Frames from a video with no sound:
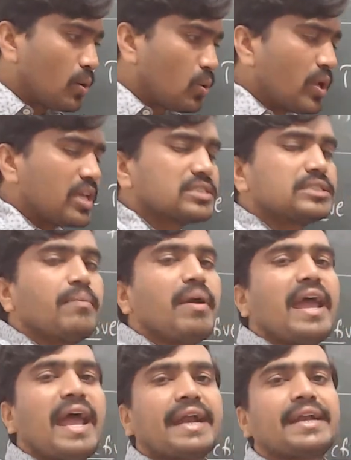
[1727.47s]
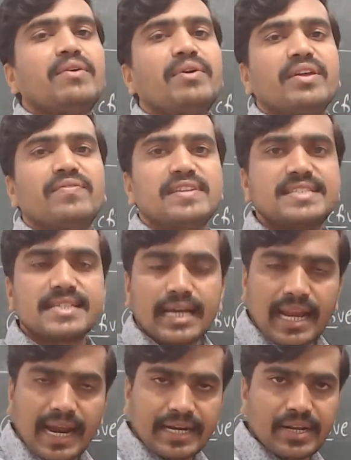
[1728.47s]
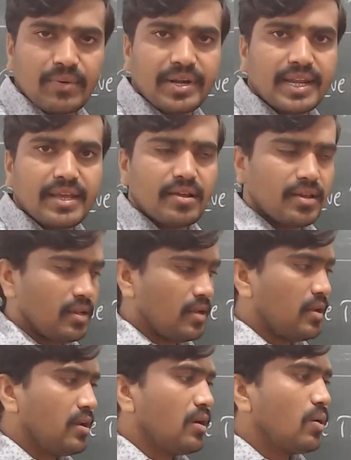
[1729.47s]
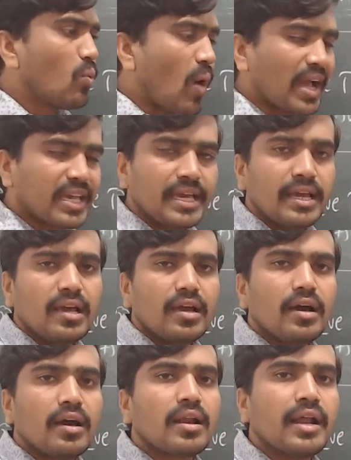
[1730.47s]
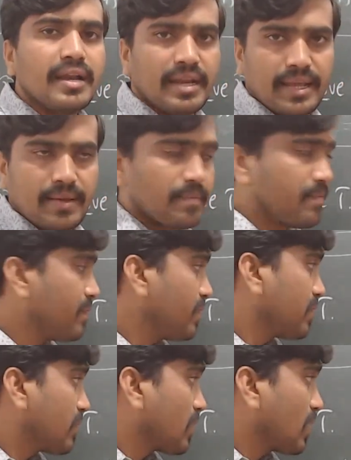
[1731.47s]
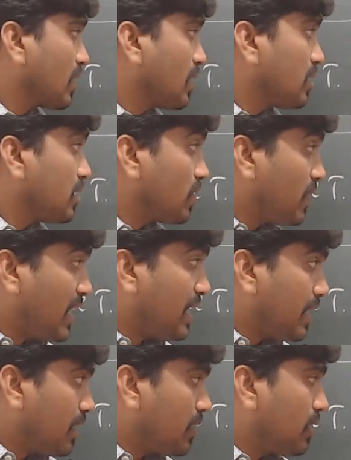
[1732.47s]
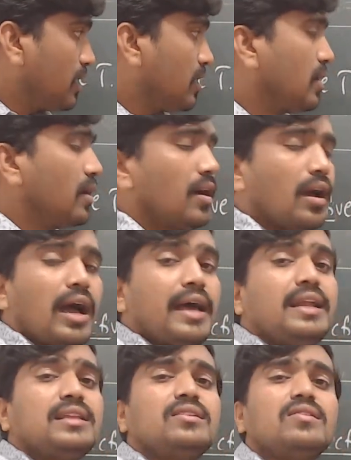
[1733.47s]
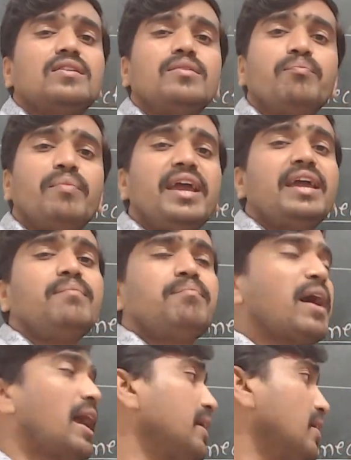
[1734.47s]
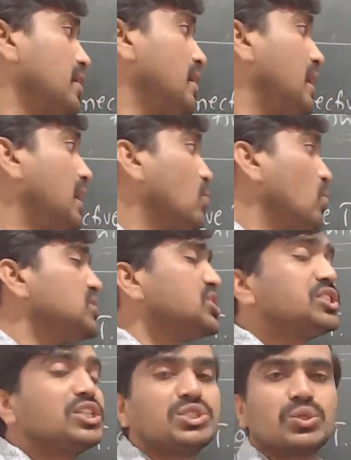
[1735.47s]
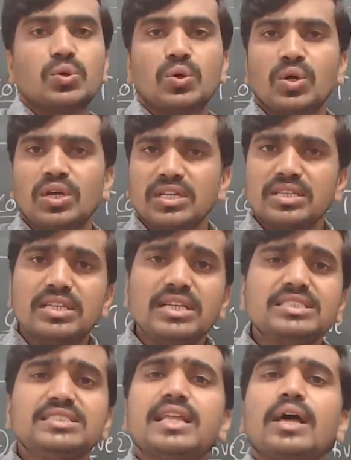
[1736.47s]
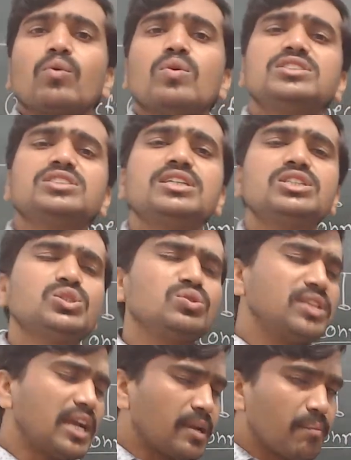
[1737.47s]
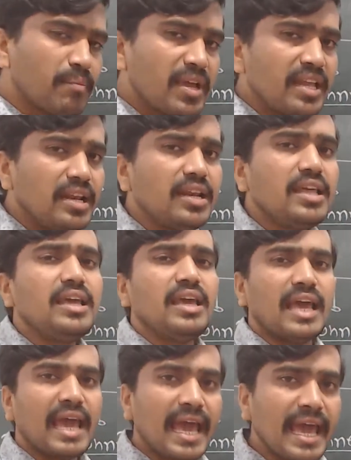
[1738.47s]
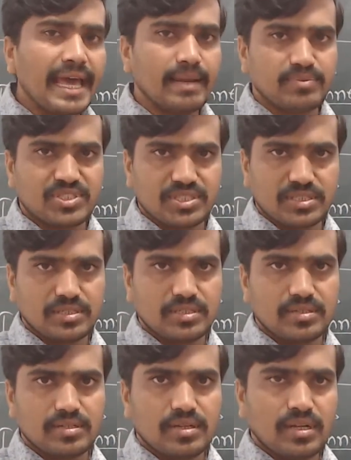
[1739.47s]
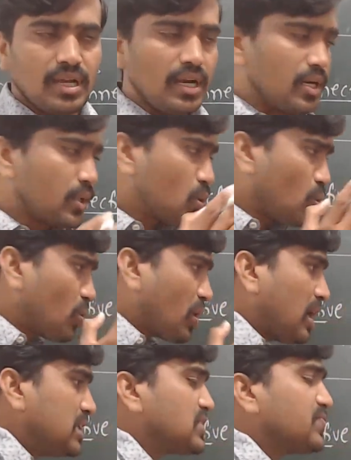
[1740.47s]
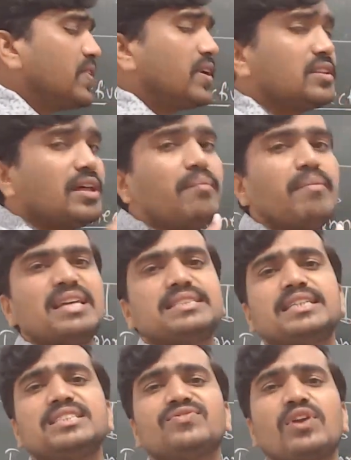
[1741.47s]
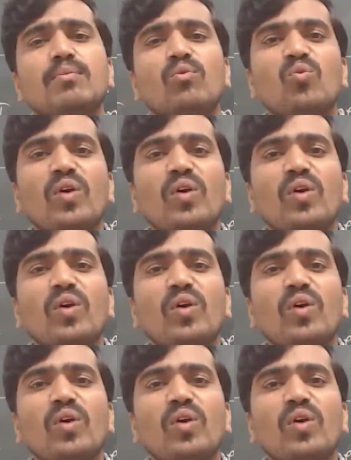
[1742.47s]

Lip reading: doing some activity, physical activity, walking, running. Then another one main part, nervous tissue. This nervous tissue that mainly helps to transfer the message from